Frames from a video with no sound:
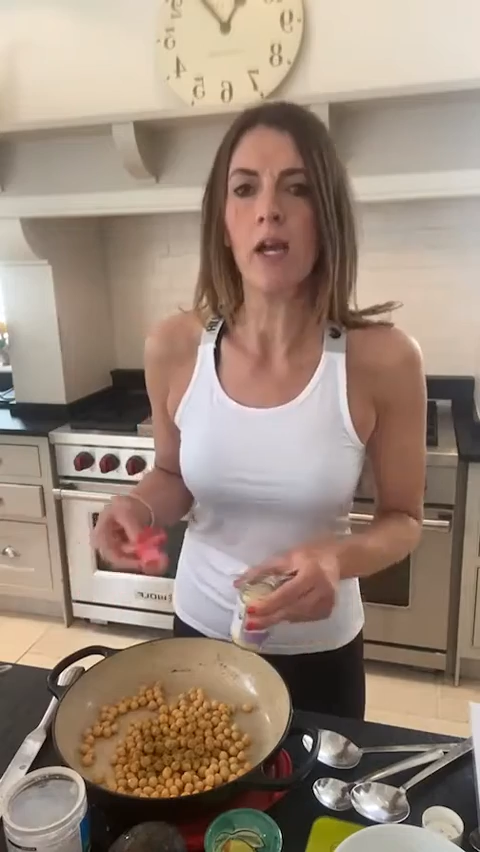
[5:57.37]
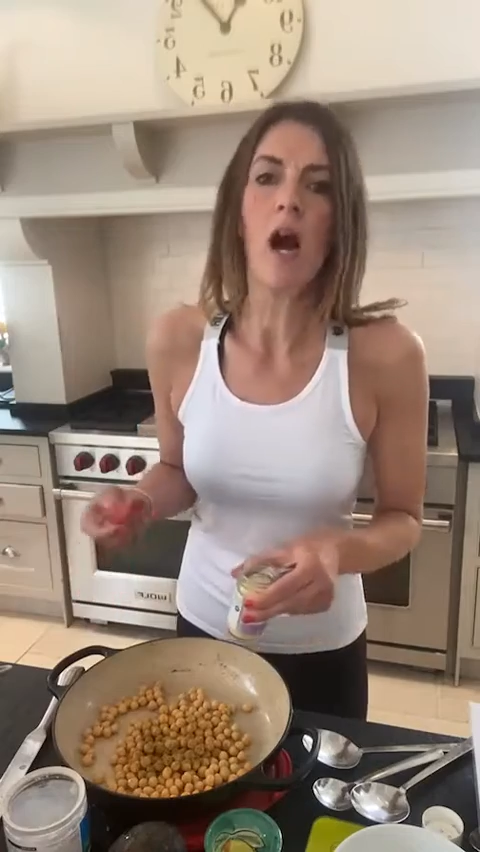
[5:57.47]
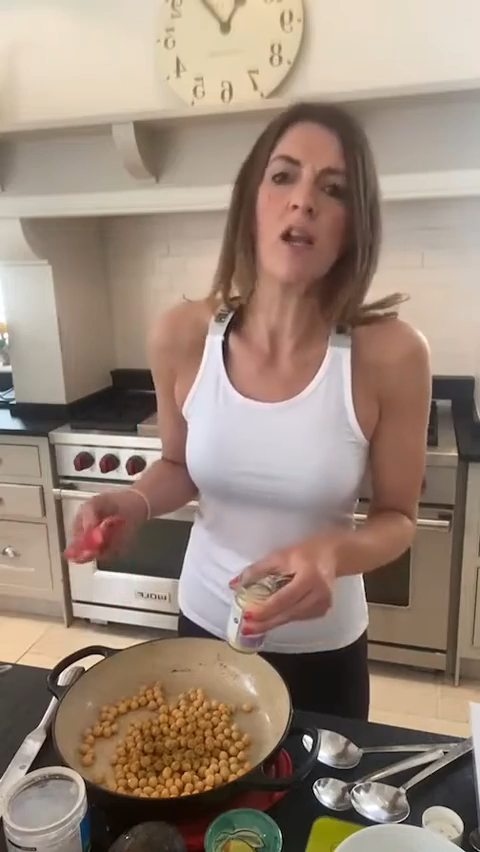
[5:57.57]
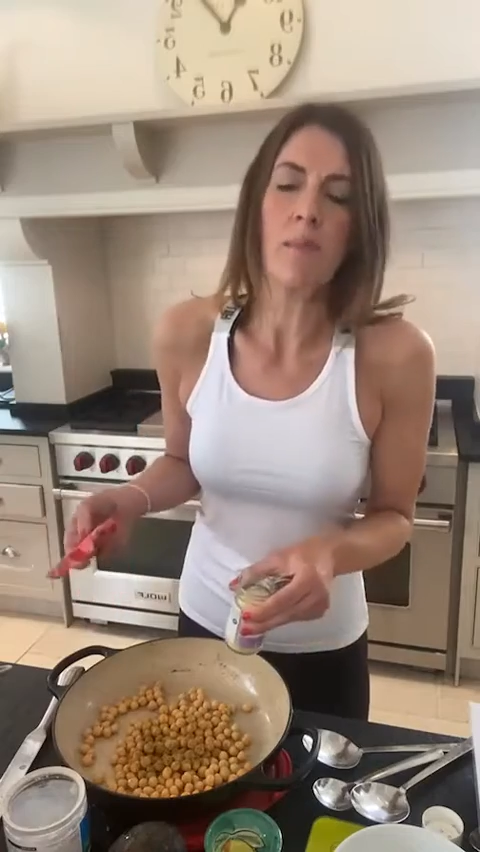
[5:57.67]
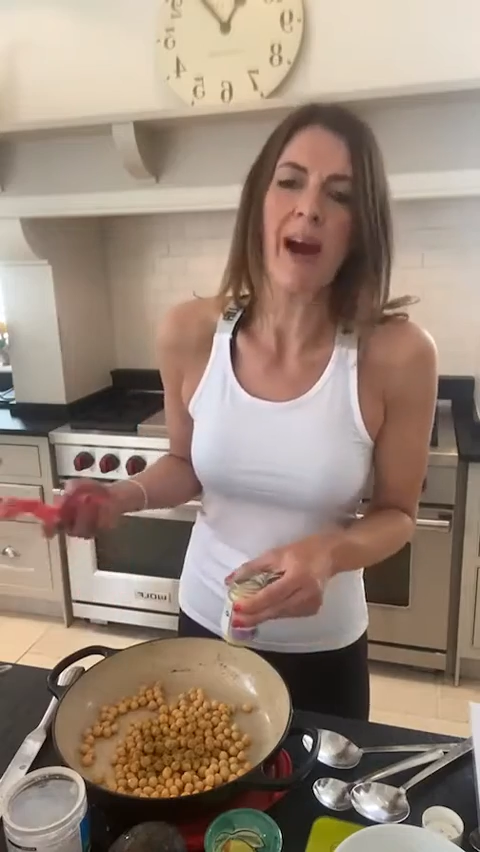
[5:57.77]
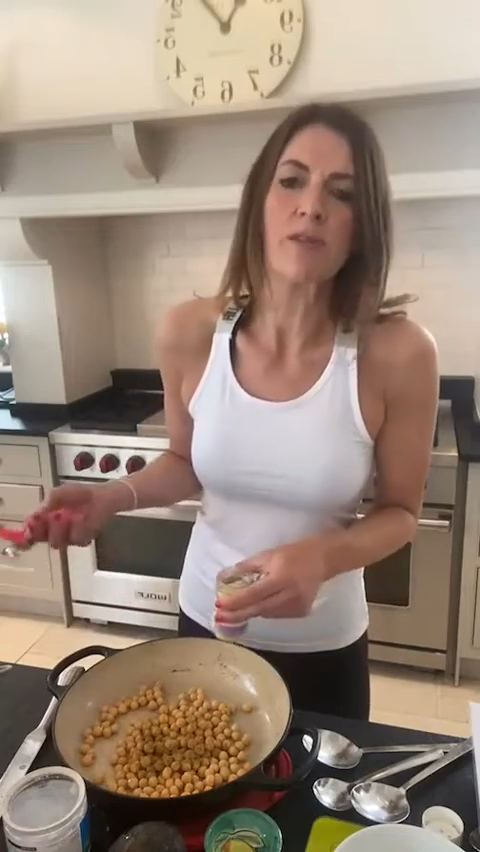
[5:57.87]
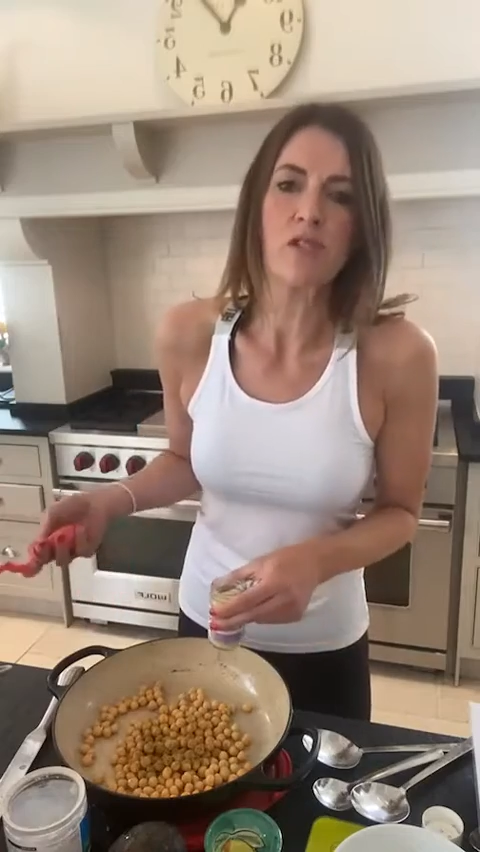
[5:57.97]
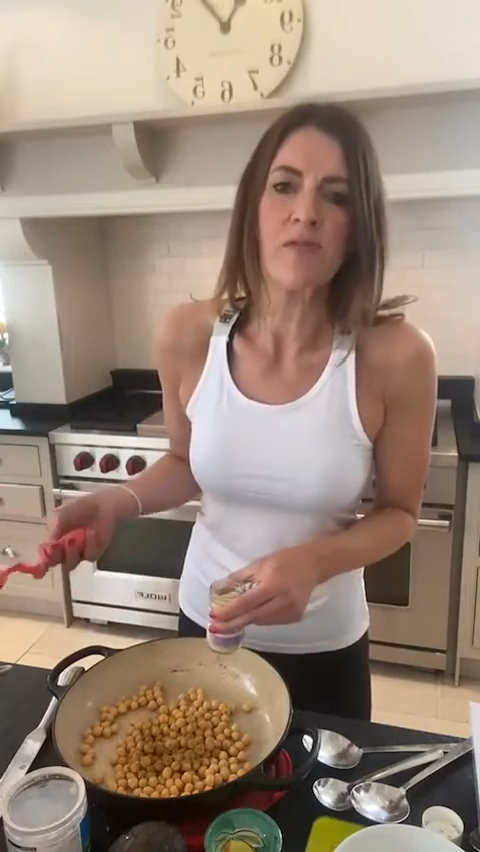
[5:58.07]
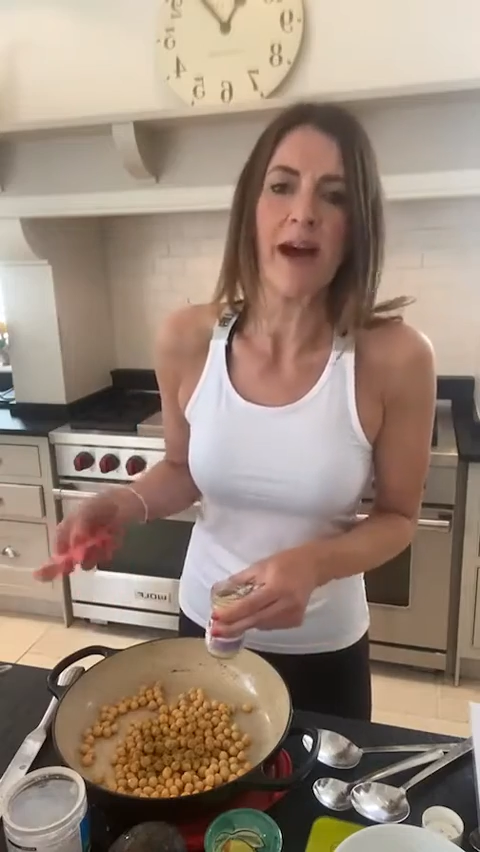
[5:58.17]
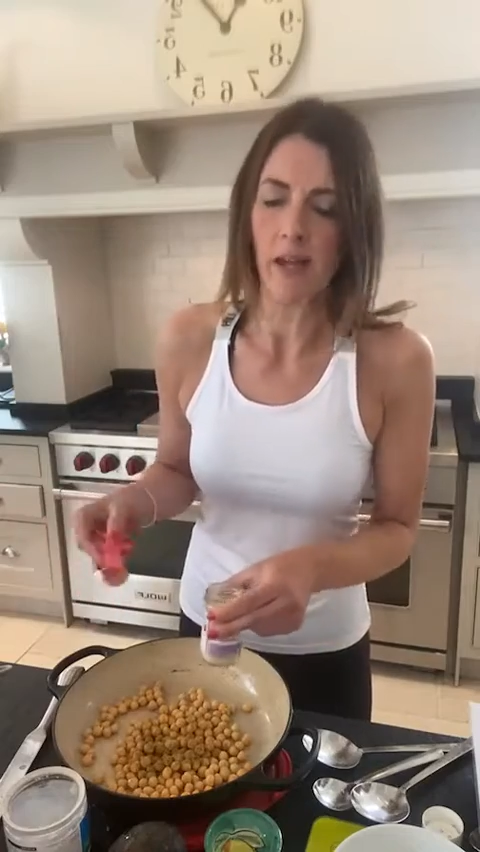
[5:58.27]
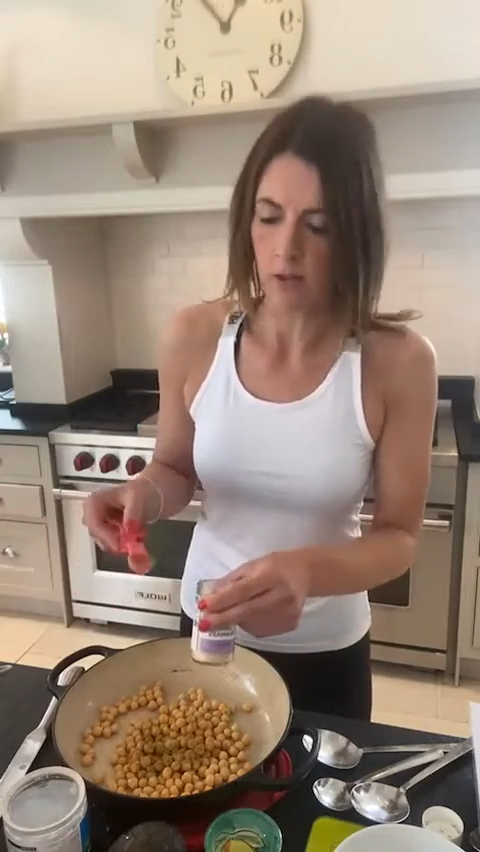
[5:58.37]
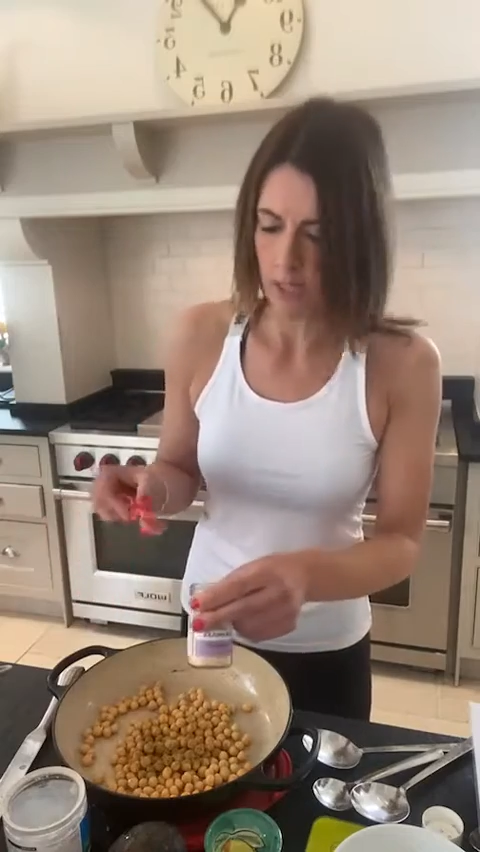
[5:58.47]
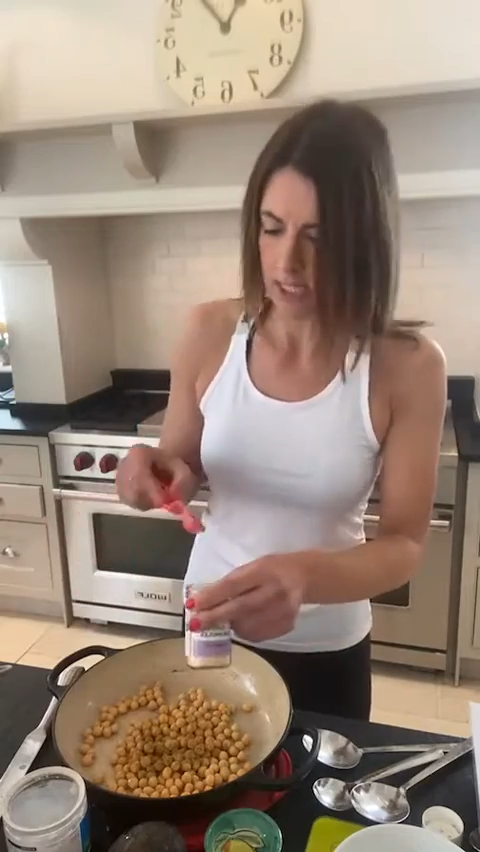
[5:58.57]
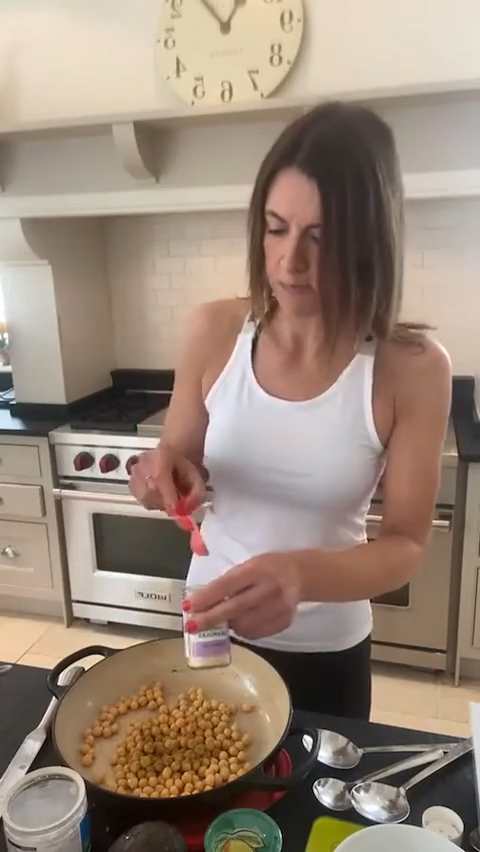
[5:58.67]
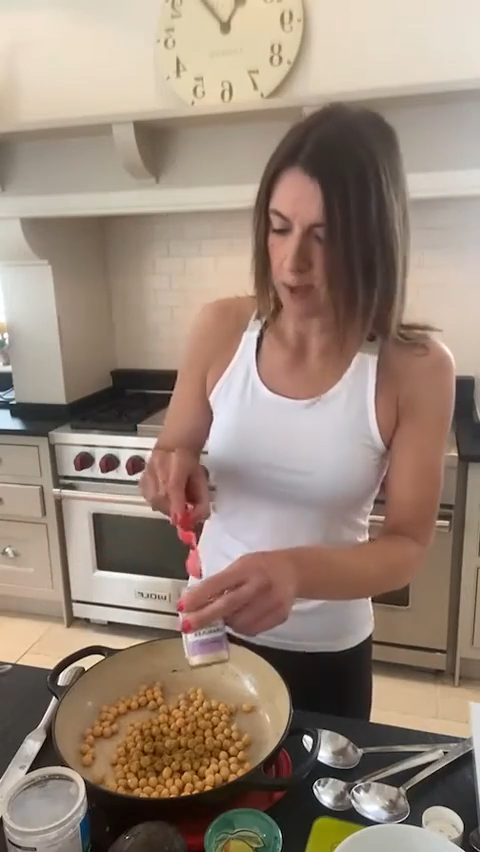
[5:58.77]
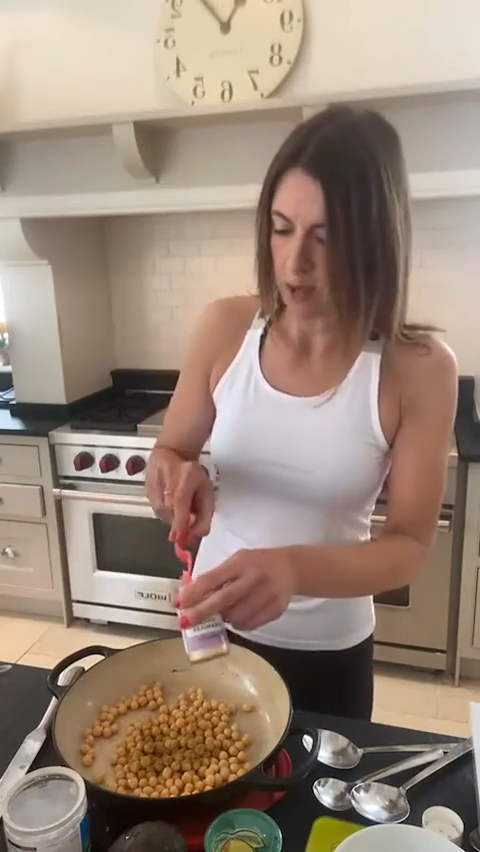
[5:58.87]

Garlic powder is fine on this.